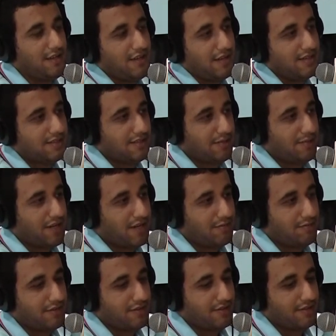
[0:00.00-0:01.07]
a
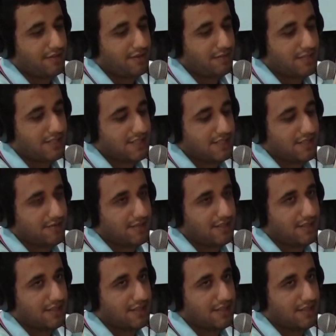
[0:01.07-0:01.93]
semi-burn on my stomach